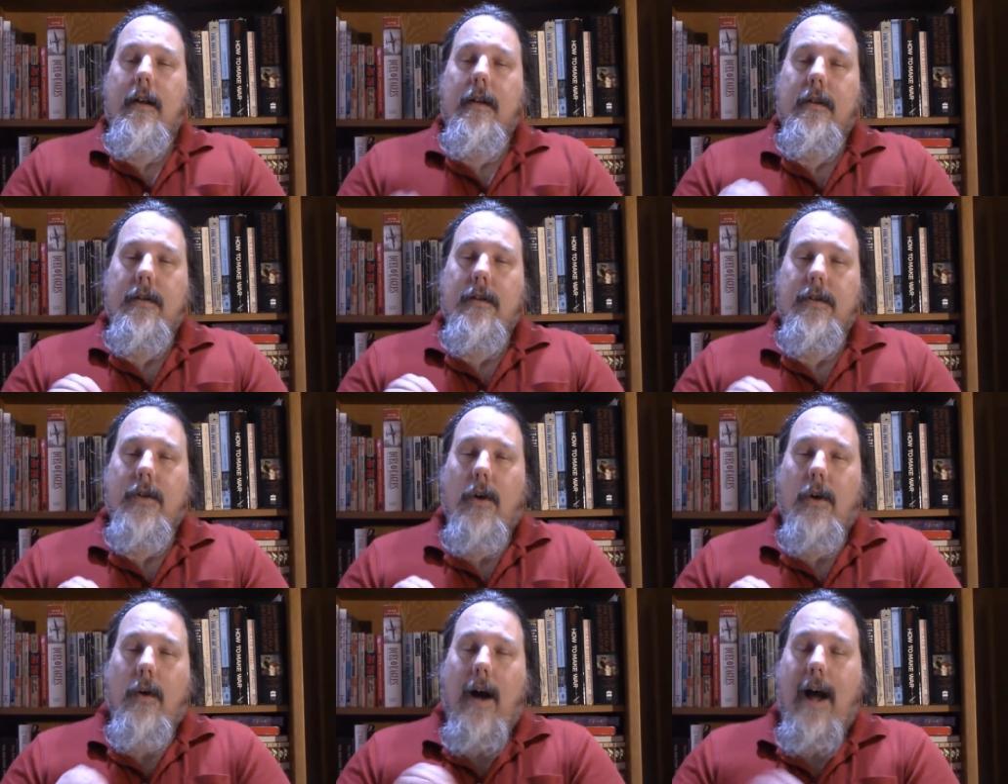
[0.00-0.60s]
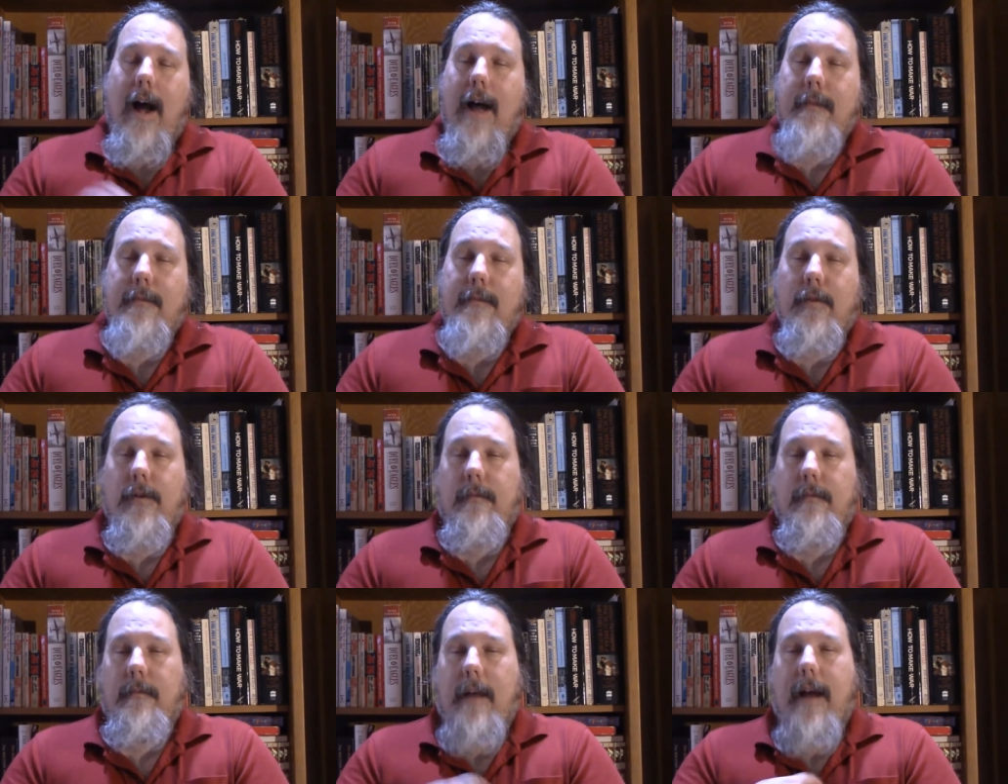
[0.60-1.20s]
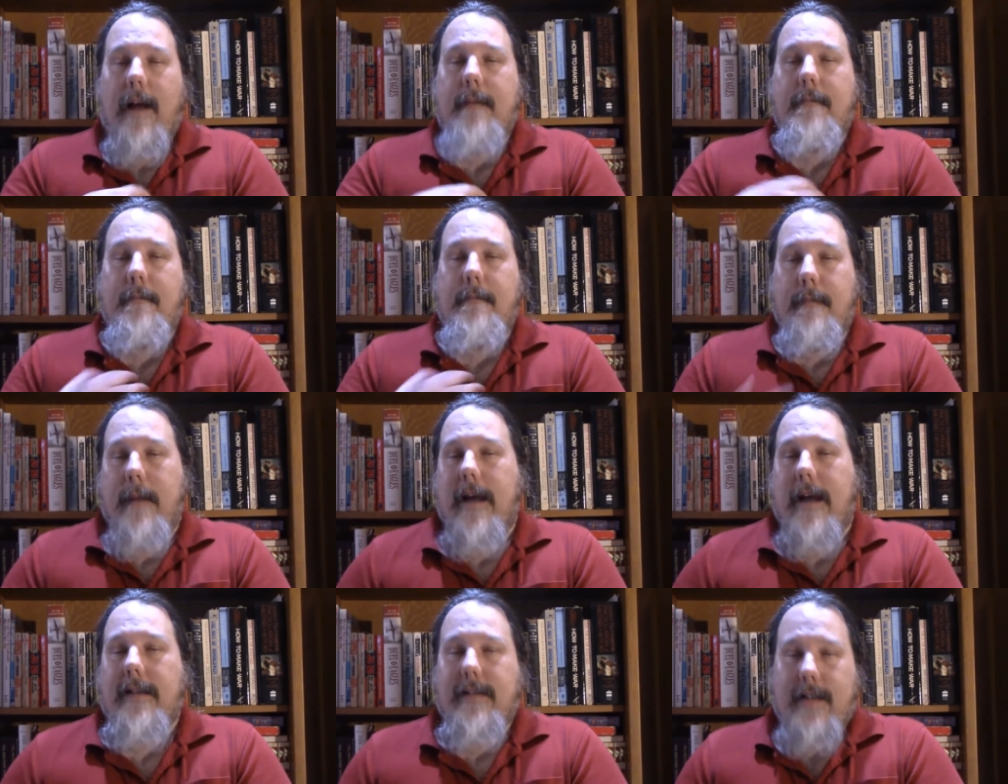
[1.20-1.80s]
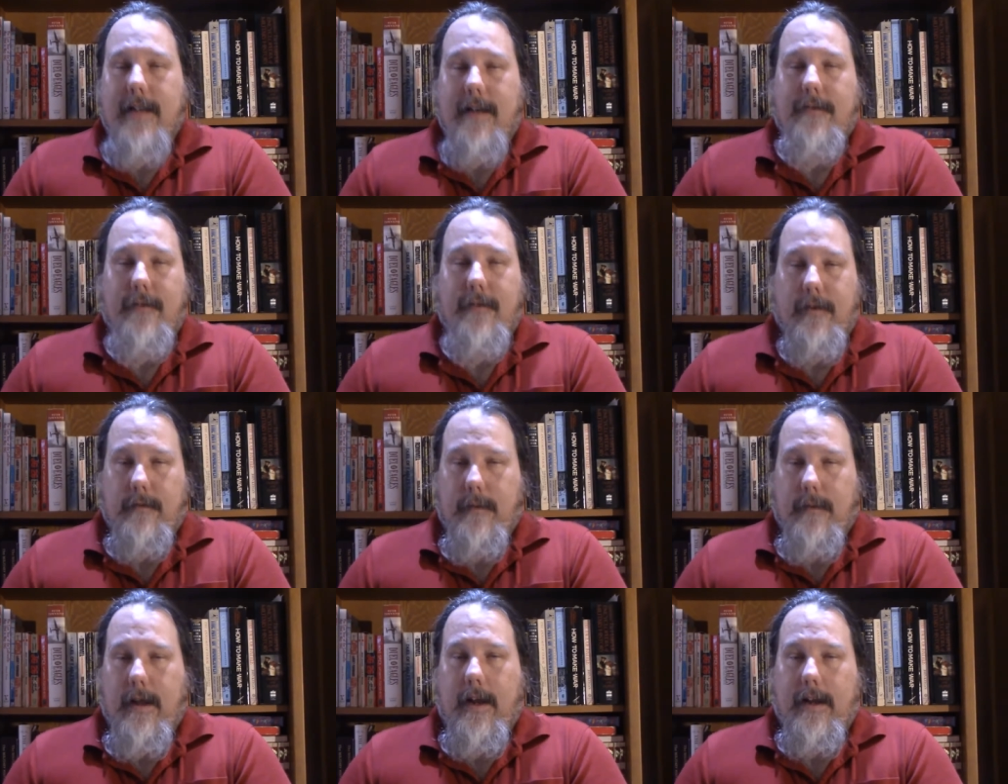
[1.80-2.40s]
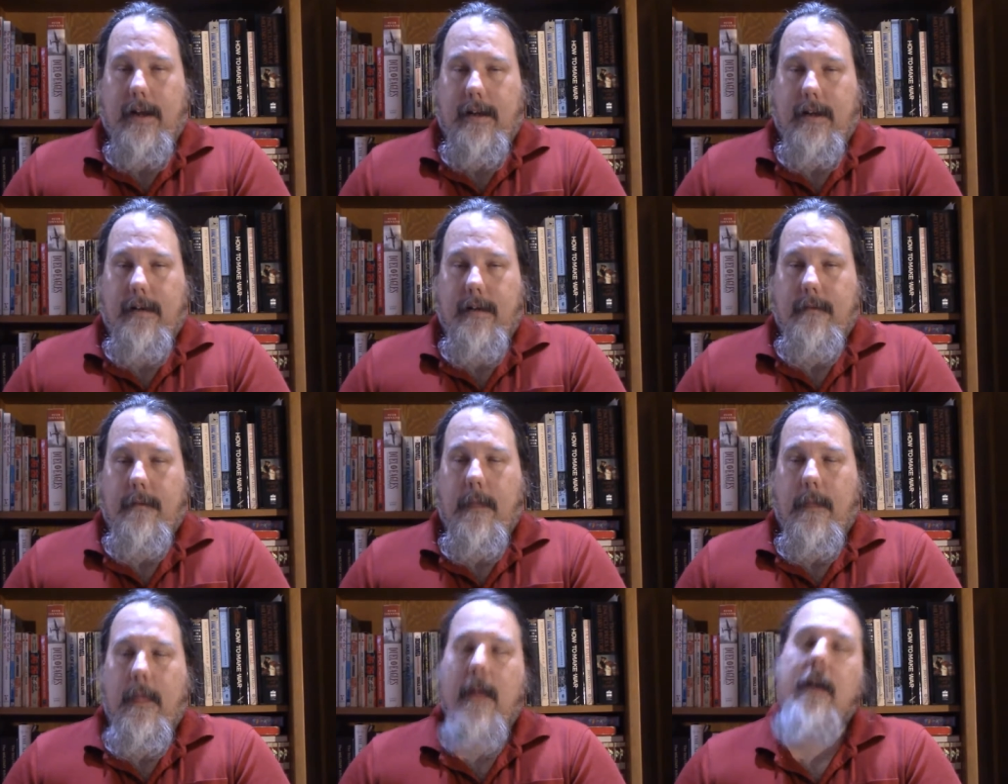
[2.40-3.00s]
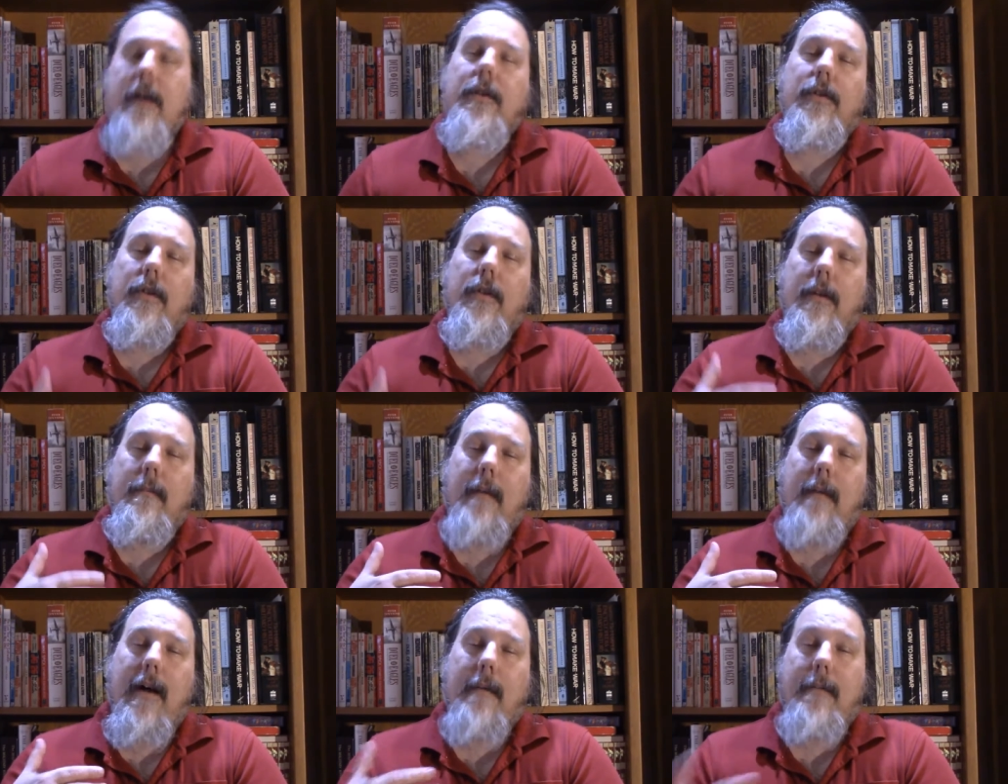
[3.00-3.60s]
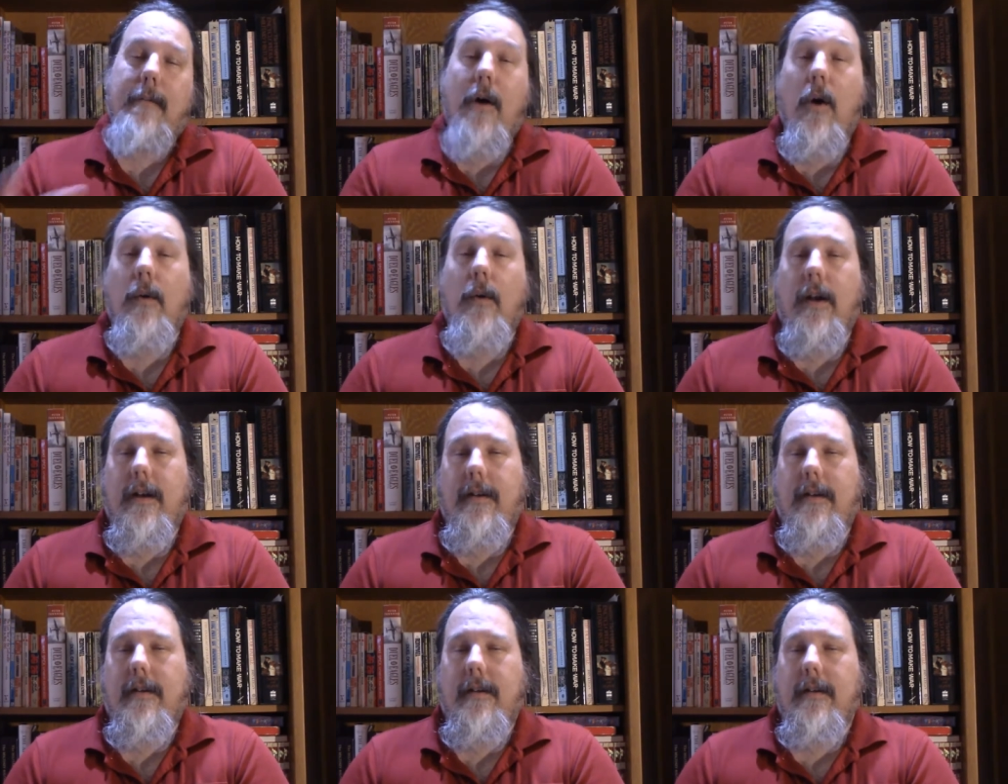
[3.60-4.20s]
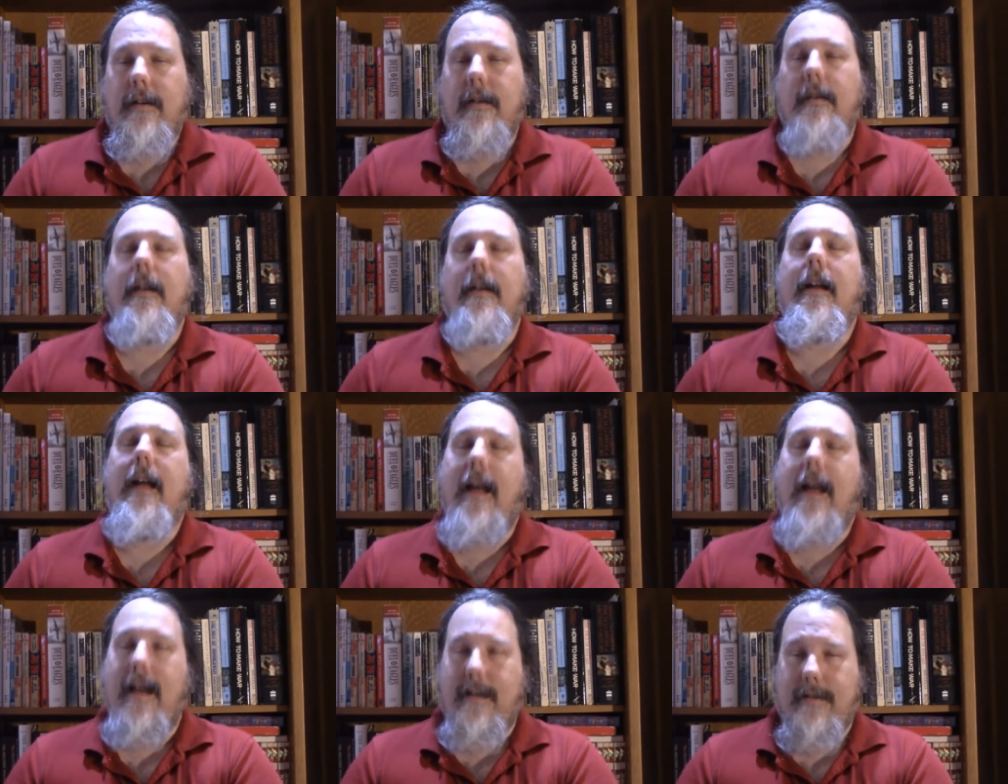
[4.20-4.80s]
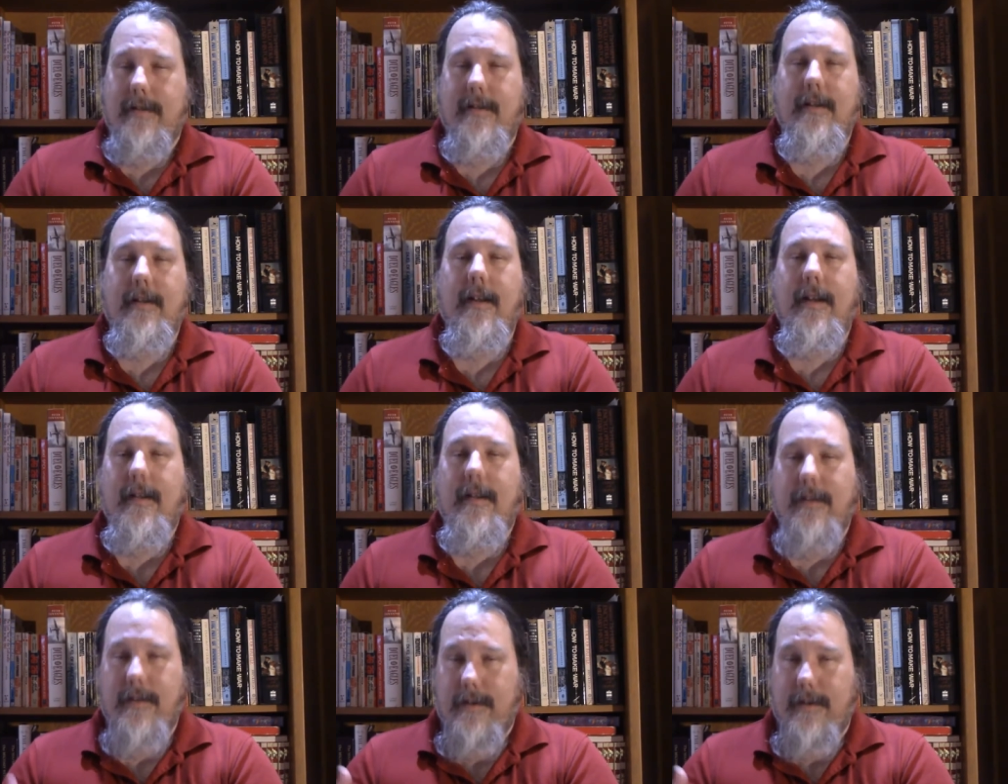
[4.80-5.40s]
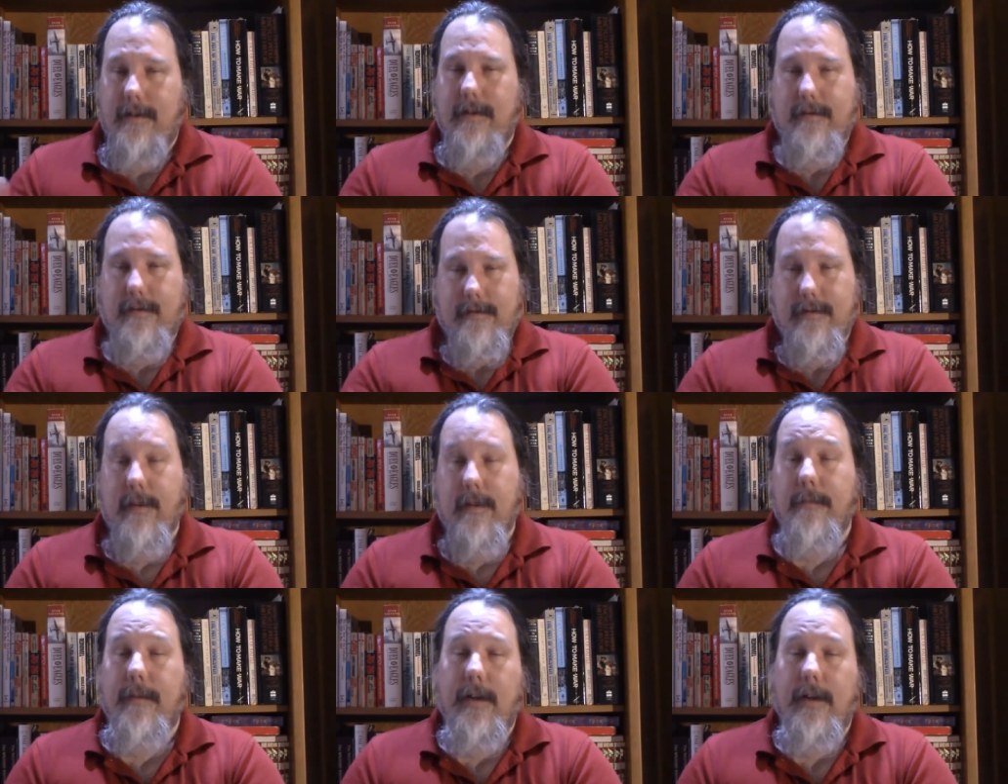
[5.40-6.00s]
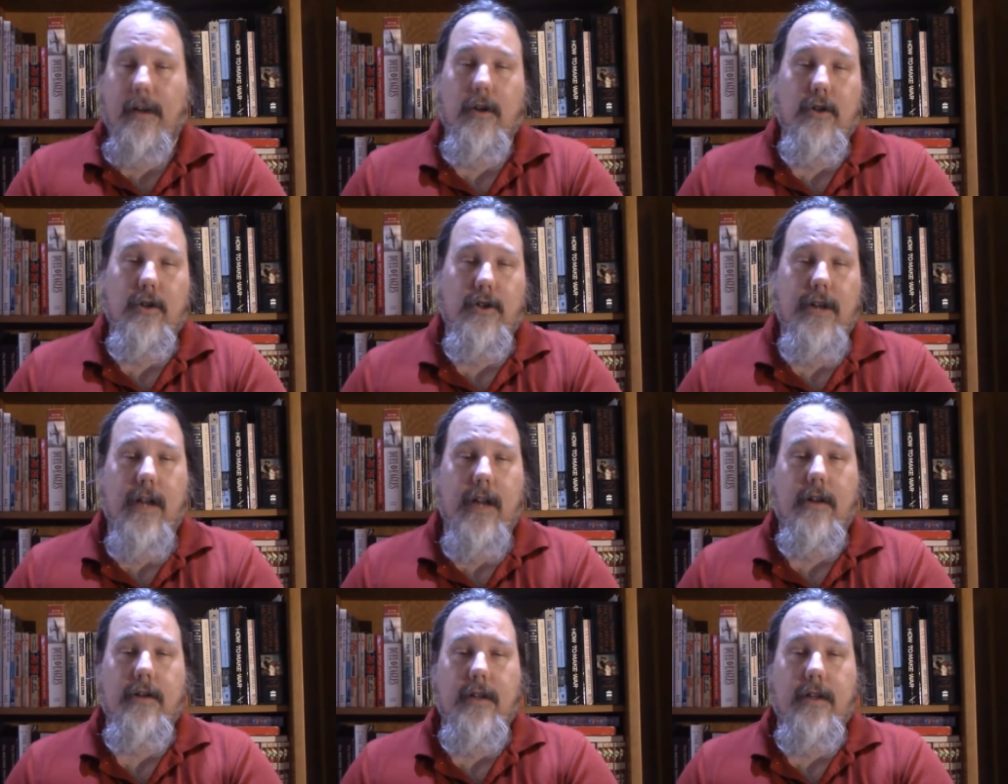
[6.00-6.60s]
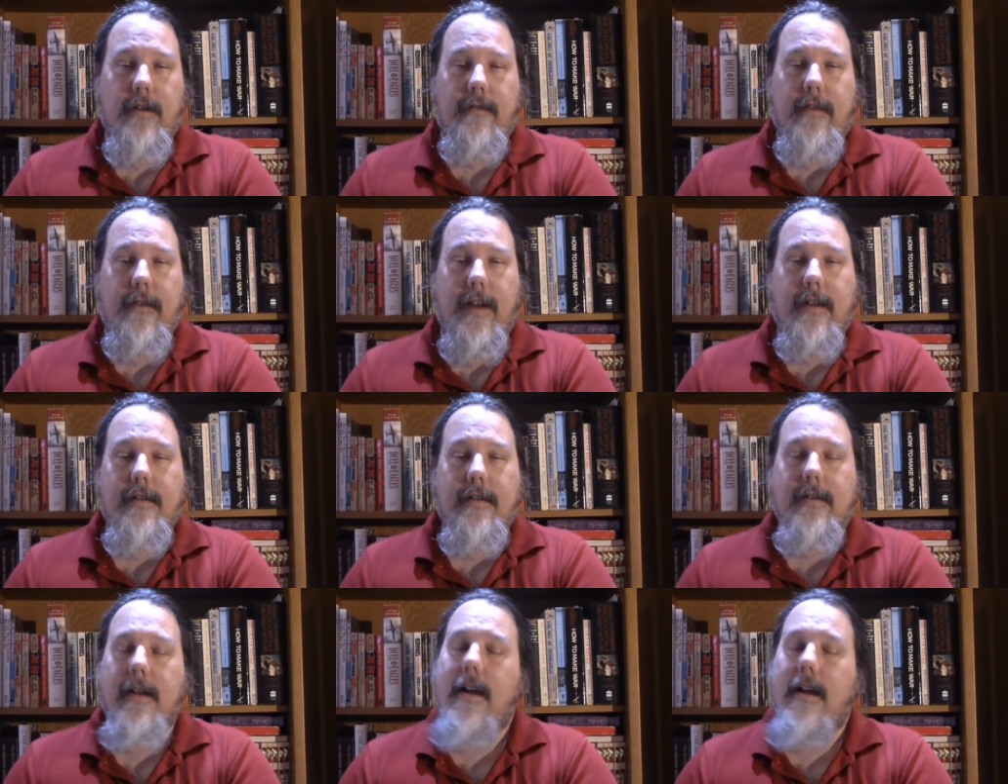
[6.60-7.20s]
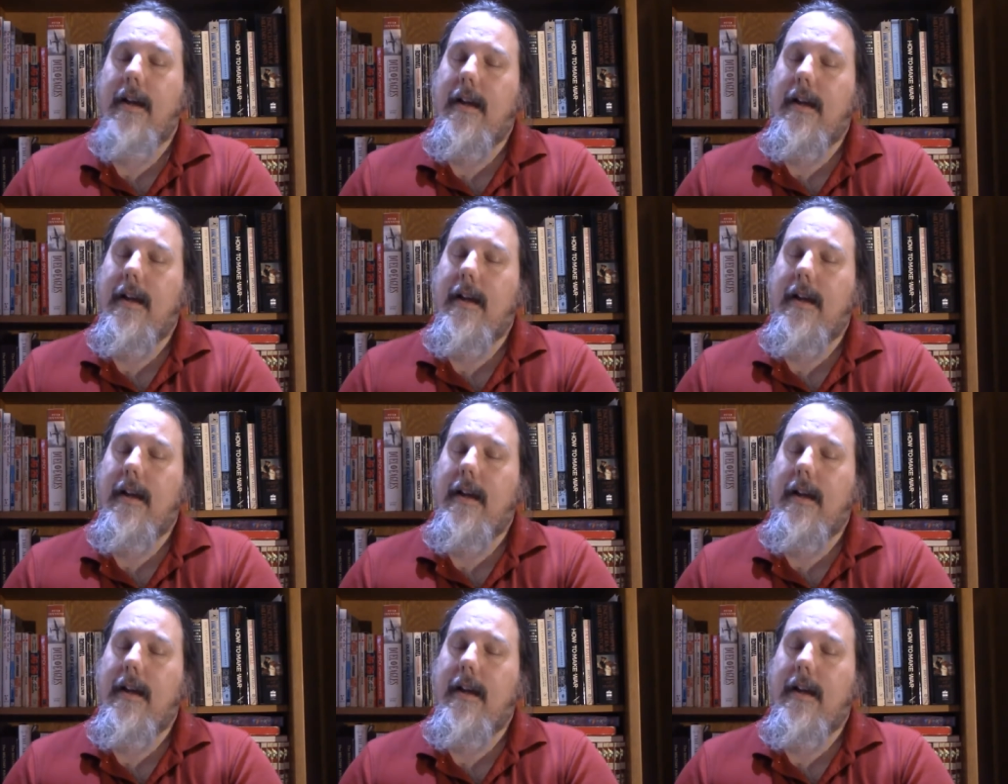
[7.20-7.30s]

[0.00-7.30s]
So I'm putting my best effort behind it so that my opponent has something good, challenging to face.